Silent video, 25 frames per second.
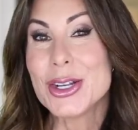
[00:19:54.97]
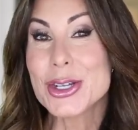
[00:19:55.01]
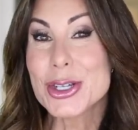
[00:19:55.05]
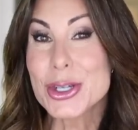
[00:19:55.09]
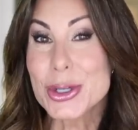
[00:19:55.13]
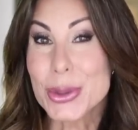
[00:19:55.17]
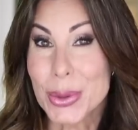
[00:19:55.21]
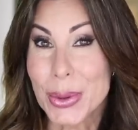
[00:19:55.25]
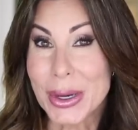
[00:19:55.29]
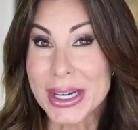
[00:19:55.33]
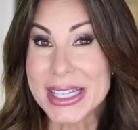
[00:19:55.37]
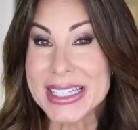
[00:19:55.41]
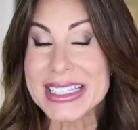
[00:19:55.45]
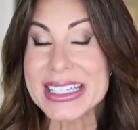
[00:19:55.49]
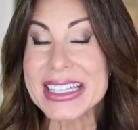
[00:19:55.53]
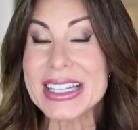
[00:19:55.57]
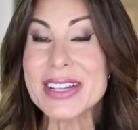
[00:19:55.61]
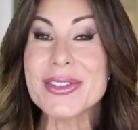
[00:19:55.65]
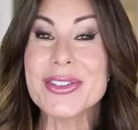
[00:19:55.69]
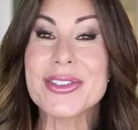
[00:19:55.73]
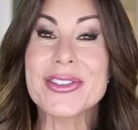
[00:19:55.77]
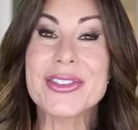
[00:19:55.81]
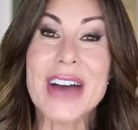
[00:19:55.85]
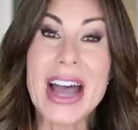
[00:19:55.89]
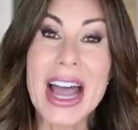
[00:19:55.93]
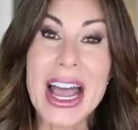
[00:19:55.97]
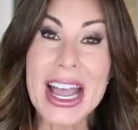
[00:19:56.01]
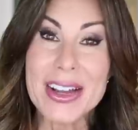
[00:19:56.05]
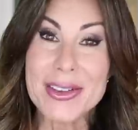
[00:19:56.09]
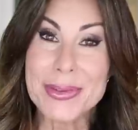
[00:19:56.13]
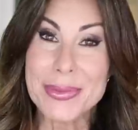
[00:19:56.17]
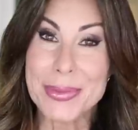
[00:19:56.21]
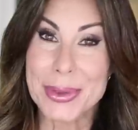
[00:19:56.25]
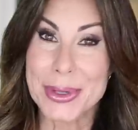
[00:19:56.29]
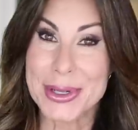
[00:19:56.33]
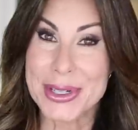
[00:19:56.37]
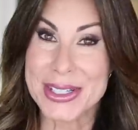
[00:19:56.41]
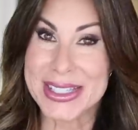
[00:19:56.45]

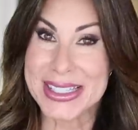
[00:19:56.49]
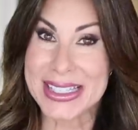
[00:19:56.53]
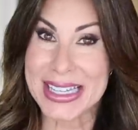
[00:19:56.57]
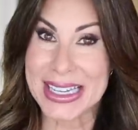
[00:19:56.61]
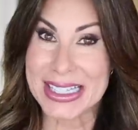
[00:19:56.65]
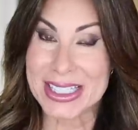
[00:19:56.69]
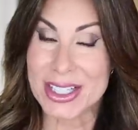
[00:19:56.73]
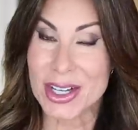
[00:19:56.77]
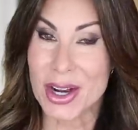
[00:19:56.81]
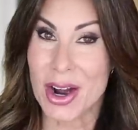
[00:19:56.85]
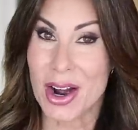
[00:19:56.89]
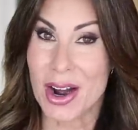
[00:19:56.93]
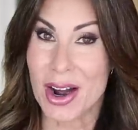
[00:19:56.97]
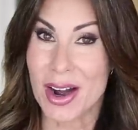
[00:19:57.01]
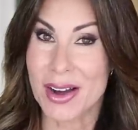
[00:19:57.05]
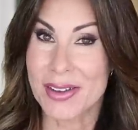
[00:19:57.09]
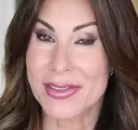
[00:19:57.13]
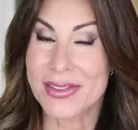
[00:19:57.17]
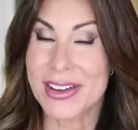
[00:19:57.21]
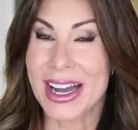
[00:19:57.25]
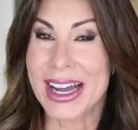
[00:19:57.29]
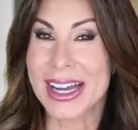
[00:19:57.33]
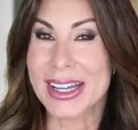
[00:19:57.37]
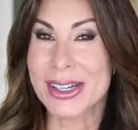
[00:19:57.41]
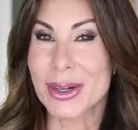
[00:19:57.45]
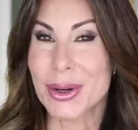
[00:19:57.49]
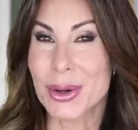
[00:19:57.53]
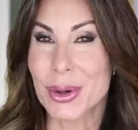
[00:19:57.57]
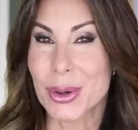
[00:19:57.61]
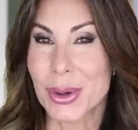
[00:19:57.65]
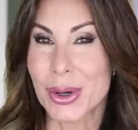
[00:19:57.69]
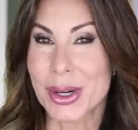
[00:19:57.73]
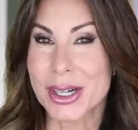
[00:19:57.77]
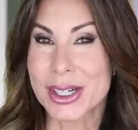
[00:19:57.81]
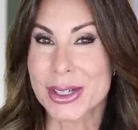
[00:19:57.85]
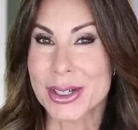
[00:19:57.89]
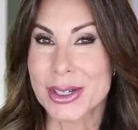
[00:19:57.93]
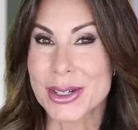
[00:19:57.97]
25% off on
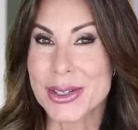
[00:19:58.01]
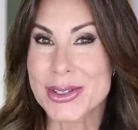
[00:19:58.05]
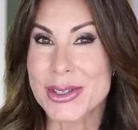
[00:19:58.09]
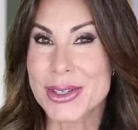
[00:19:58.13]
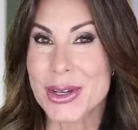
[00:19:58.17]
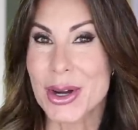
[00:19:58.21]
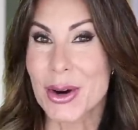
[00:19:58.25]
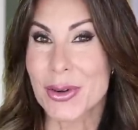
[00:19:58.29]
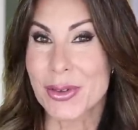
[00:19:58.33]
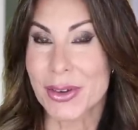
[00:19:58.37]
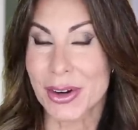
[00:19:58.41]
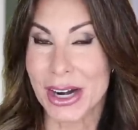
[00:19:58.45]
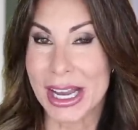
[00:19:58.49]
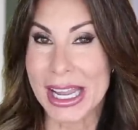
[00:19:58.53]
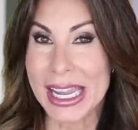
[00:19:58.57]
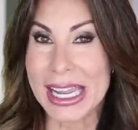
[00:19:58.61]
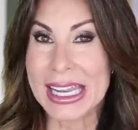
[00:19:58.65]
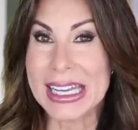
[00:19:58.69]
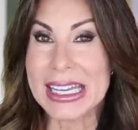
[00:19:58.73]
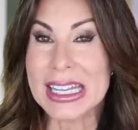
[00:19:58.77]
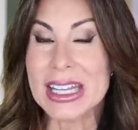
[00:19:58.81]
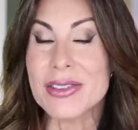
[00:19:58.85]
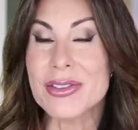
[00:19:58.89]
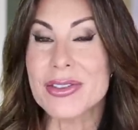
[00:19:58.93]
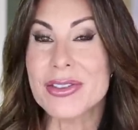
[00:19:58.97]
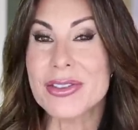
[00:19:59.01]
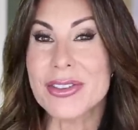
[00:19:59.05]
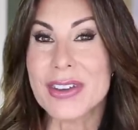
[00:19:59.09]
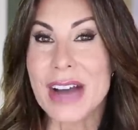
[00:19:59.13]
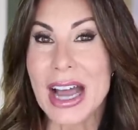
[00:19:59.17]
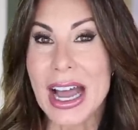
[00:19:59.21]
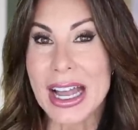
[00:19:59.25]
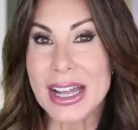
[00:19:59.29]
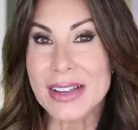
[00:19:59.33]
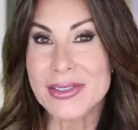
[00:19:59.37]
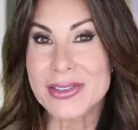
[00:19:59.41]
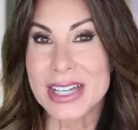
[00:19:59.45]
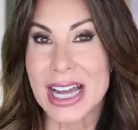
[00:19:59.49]
orders over
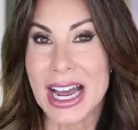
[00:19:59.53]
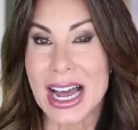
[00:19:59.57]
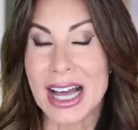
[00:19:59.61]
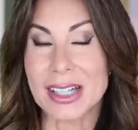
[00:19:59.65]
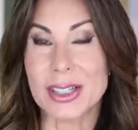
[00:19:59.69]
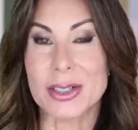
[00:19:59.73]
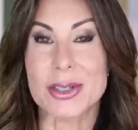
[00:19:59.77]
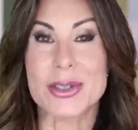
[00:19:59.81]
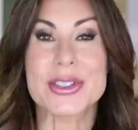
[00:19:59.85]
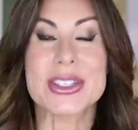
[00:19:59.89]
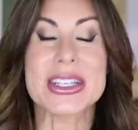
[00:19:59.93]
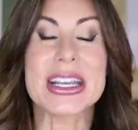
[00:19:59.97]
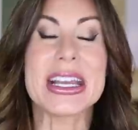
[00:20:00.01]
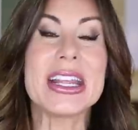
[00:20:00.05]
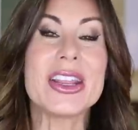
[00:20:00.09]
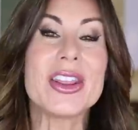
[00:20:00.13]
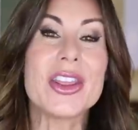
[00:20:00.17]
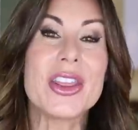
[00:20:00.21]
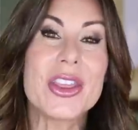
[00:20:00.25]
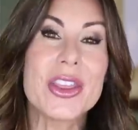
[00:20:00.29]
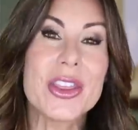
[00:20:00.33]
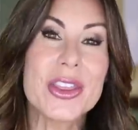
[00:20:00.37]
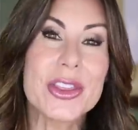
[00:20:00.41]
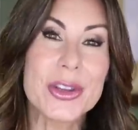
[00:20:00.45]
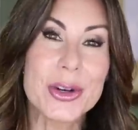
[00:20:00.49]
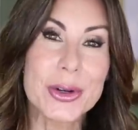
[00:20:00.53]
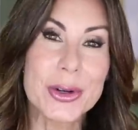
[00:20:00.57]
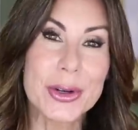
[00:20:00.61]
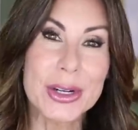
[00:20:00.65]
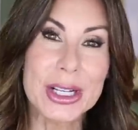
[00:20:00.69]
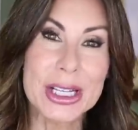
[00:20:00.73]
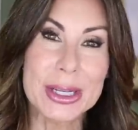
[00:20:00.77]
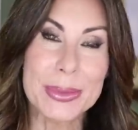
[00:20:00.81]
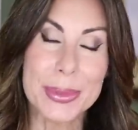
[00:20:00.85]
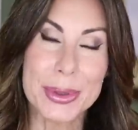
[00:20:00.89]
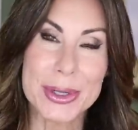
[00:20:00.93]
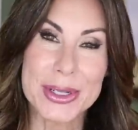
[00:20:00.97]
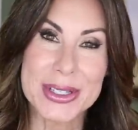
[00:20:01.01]
$85, and
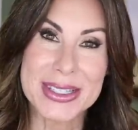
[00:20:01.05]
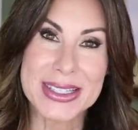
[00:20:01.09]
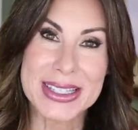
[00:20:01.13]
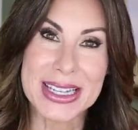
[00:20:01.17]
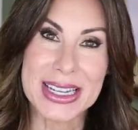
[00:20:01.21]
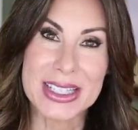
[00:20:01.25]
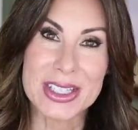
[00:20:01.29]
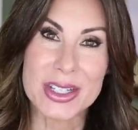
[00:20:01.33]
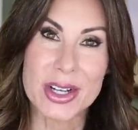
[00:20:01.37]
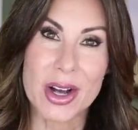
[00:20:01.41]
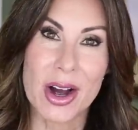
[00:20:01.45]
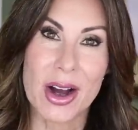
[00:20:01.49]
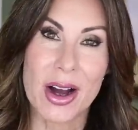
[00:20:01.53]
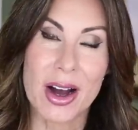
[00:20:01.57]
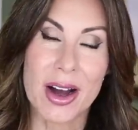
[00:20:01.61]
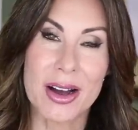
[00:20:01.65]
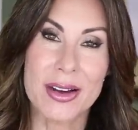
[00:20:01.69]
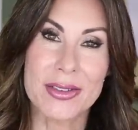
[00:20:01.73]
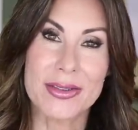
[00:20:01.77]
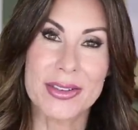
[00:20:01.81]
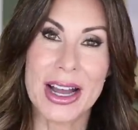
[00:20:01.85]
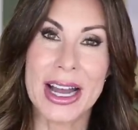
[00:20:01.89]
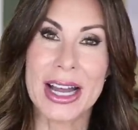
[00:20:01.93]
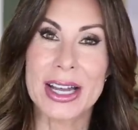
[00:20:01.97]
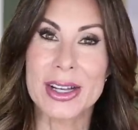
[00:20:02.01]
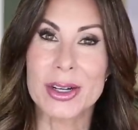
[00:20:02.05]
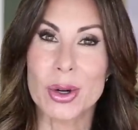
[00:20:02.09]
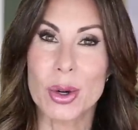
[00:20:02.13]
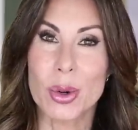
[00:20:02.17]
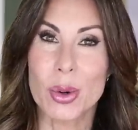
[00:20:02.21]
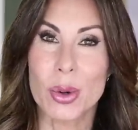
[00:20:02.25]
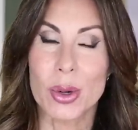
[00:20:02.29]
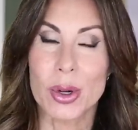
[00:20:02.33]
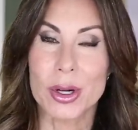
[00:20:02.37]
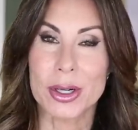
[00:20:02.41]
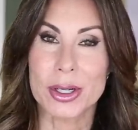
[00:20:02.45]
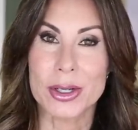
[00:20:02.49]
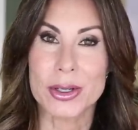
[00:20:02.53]
30% off on
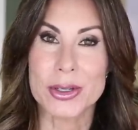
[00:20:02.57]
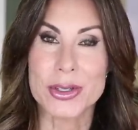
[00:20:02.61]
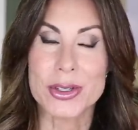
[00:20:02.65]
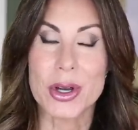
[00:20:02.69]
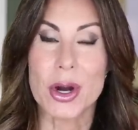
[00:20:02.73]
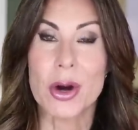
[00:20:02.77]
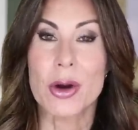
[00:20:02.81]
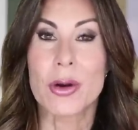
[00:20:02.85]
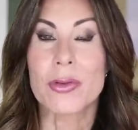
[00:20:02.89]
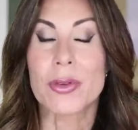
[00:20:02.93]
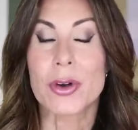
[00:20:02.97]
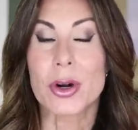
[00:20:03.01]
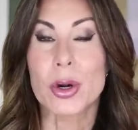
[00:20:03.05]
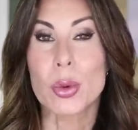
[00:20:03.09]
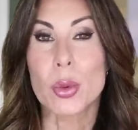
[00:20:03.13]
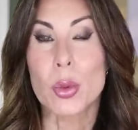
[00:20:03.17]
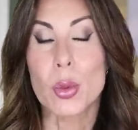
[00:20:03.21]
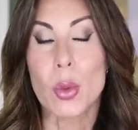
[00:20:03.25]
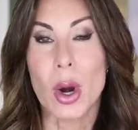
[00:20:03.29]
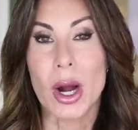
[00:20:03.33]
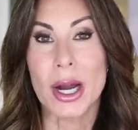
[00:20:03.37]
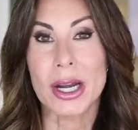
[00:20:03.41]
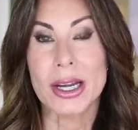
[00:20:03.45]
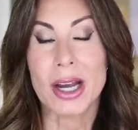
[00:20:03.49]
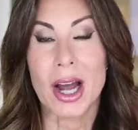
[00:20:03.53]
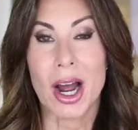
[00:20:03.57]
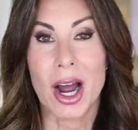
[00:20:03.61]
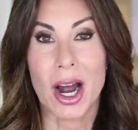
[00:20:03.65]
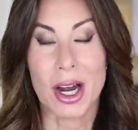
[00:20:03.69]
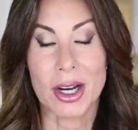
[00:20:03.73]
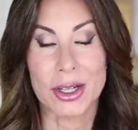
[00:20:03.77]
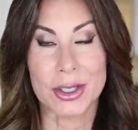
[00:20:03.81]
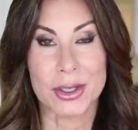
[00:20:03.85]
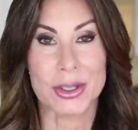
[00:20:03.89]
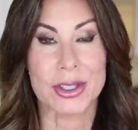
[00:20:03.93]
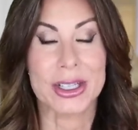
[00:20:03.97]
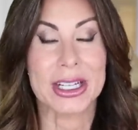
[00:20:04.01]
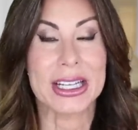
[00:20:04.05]
orders over
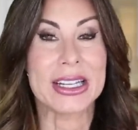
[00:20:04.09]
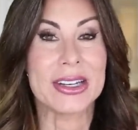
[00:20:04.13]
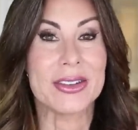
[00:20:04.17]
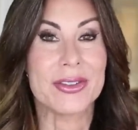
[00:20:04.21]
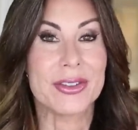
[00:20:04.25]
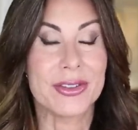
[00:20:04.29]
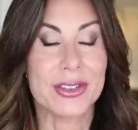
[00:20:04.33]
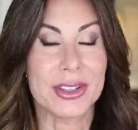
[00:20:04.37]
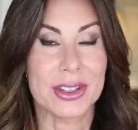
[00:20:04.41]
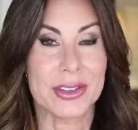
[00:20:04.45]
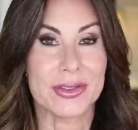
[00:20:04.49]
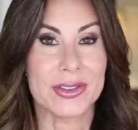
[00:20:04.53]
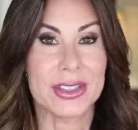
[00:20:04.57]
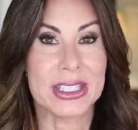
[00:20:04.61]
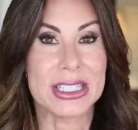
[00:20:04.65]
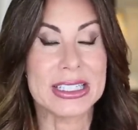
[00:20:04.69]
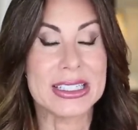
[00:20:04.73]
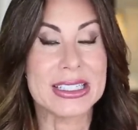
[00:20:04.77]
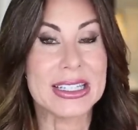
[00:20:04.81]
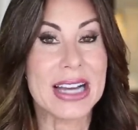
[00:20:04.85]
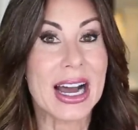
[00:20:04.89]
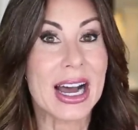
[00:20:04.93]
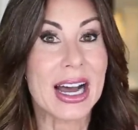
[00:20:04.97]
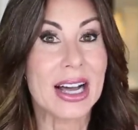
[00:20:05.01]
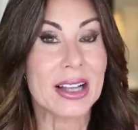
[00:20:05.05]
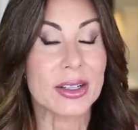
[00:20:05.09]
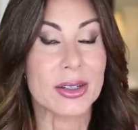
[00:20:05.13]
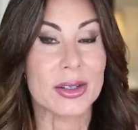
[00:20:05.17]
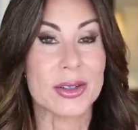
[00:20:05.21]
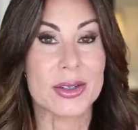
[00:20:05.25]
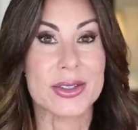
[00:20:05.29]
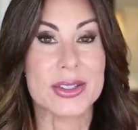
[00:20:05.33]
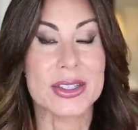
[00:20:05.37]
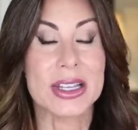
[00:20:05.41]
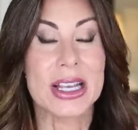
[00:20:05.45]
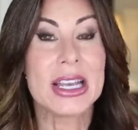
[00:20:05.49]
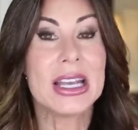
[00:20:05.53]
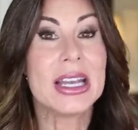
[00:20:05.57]

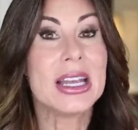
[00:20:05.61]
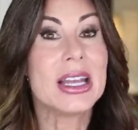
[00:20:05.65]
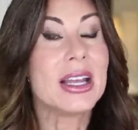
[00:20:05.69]
$150.